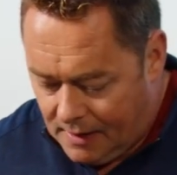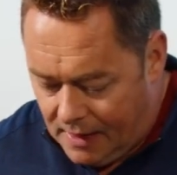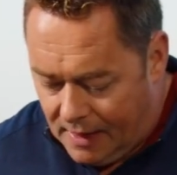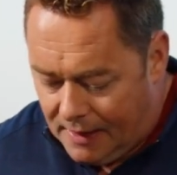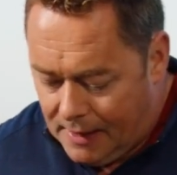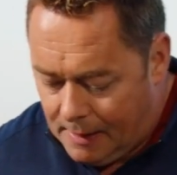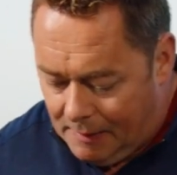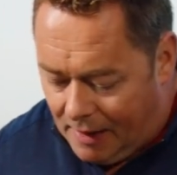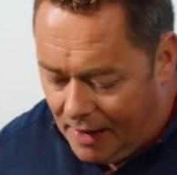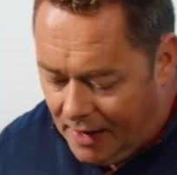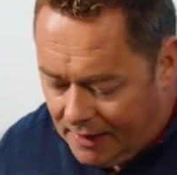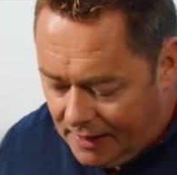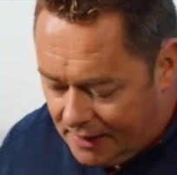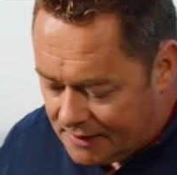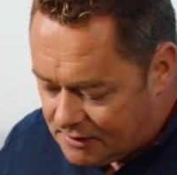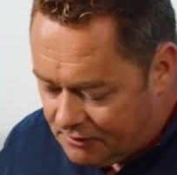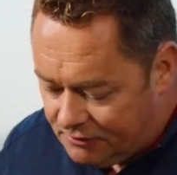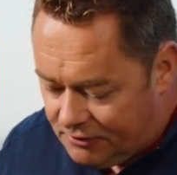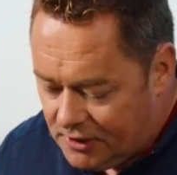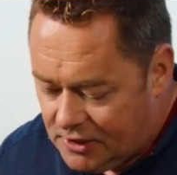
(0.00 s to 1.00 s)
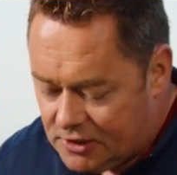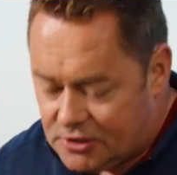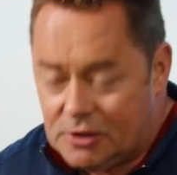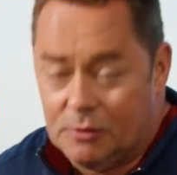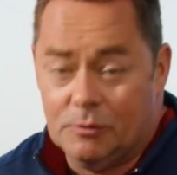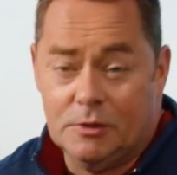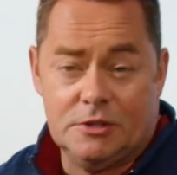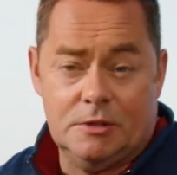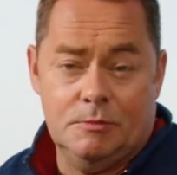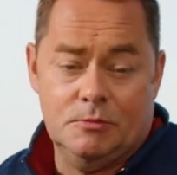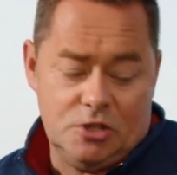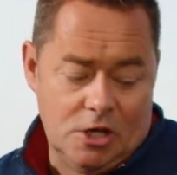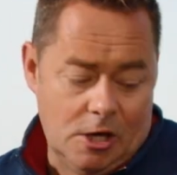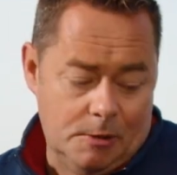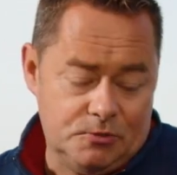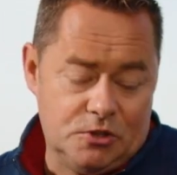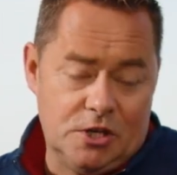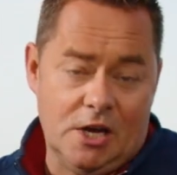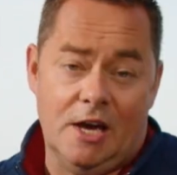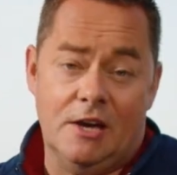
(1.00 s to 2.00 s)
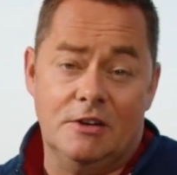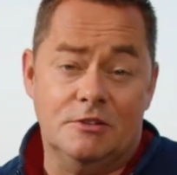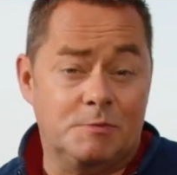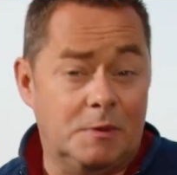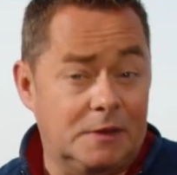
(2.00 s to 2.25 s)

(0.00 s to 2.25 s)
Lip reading: And then I like to finish it with some chopped chives,